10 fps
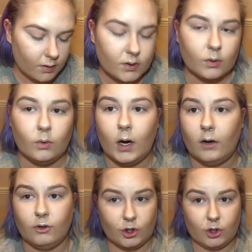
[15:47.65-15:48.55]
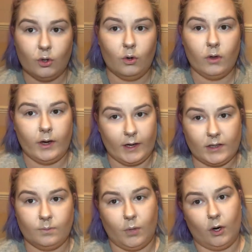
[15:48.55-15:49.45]
So I'll just do the
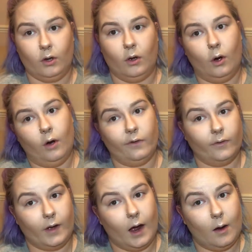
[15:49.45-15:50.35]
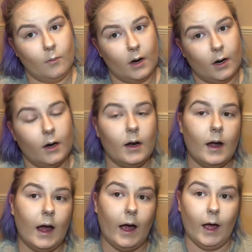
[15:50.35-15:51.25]
next brow off of camera
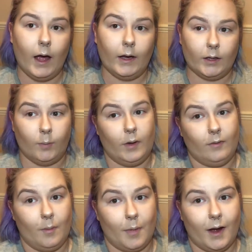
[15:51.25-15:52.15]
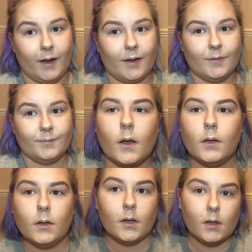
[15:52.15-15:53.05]
and I'll be right back.
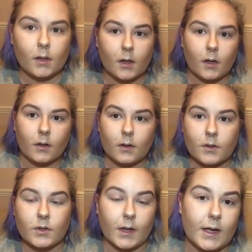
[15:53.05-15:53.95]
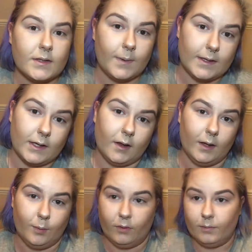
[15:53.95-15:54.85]
So that's
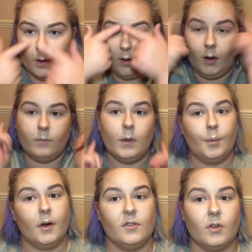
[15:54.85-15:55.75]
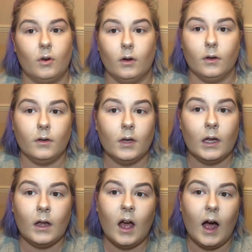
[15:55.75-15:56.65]
basically both my brows on,
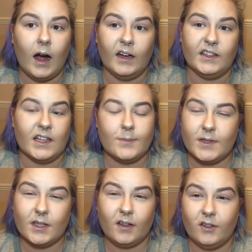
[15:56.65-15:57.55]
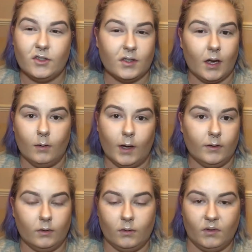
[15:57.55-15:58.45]
and that's basically just how I
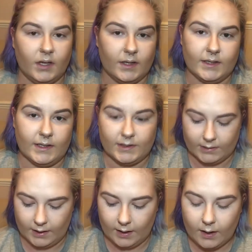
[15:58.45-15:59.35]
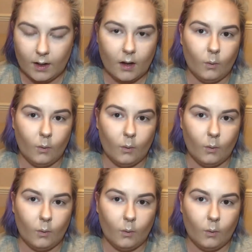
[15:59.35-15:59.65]
do them kind of day to day.